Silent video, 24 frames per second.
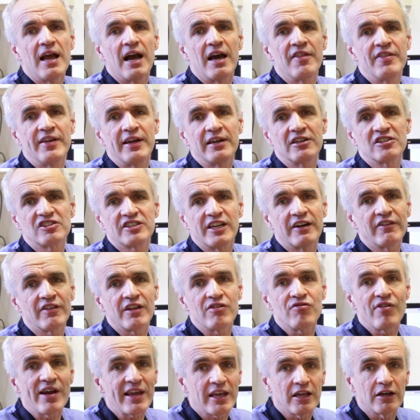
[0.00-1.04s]
and then instead of
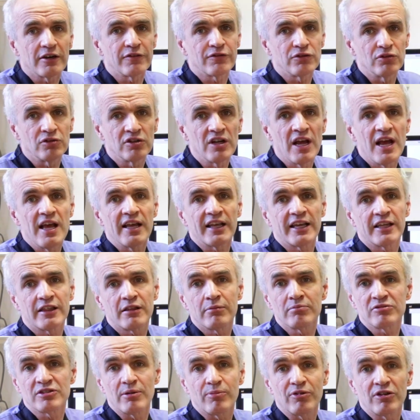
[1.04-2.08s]
their regular food, give
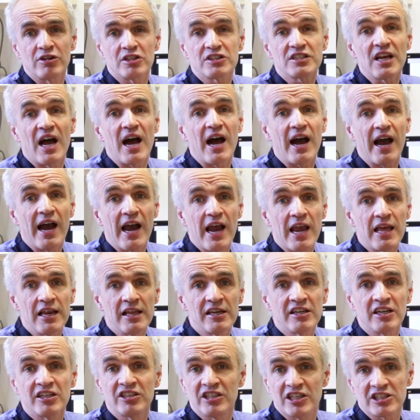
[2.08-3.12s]
them something that's highly
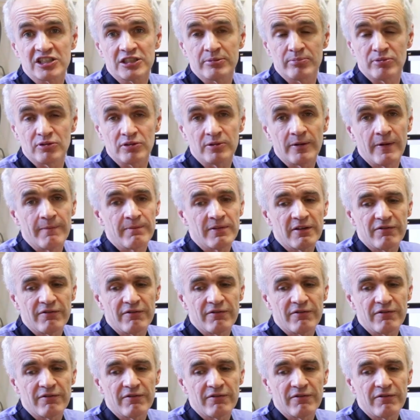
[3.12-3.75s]
digestible.